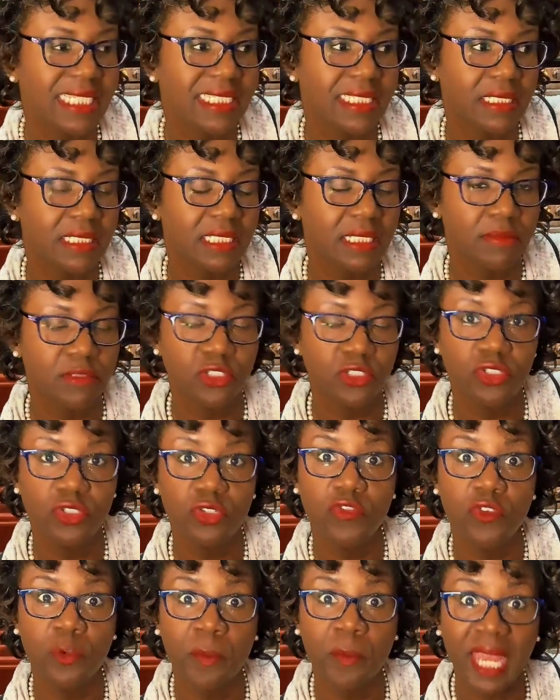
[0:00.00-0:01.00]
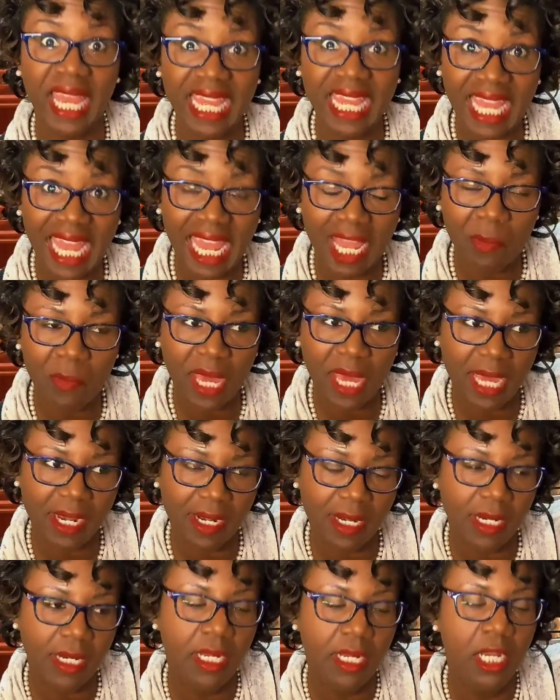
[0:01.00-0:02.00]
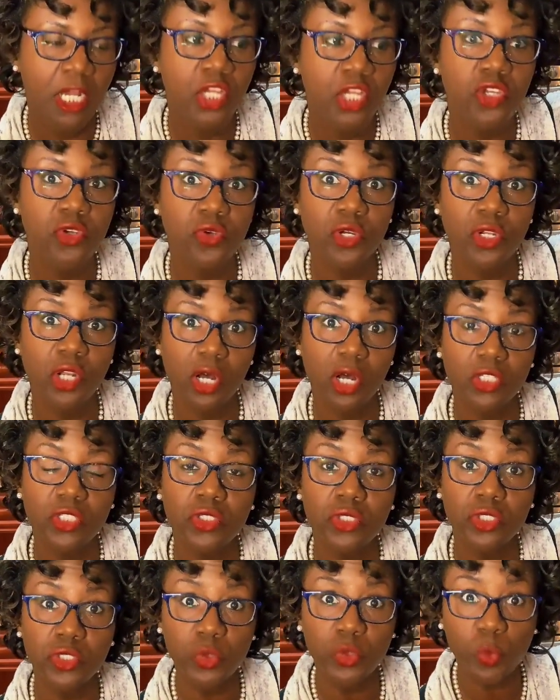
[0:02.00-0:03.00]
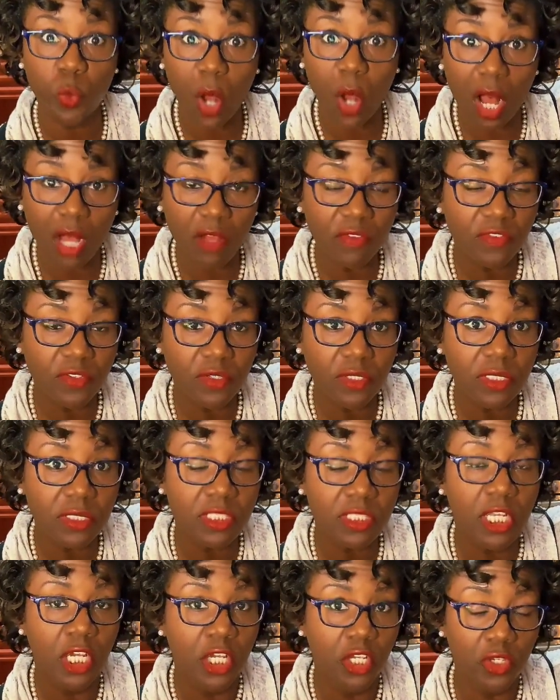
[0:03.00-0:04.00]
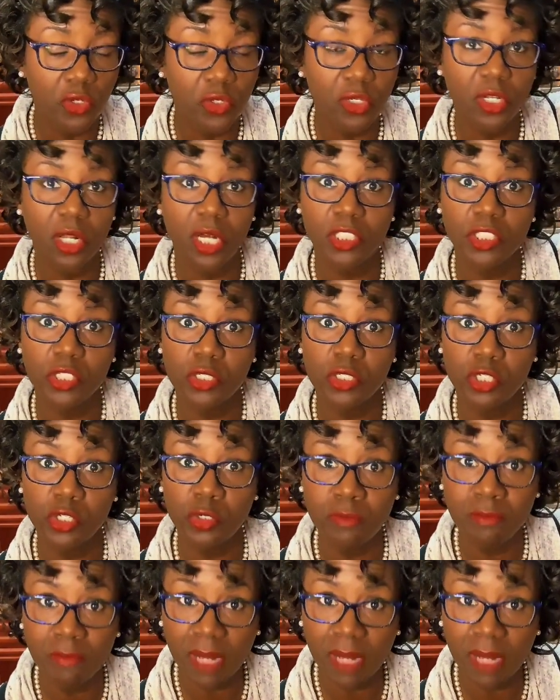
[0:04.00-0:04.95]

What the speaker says: as a substitute for pancake batter. You could also do waffles. You could also do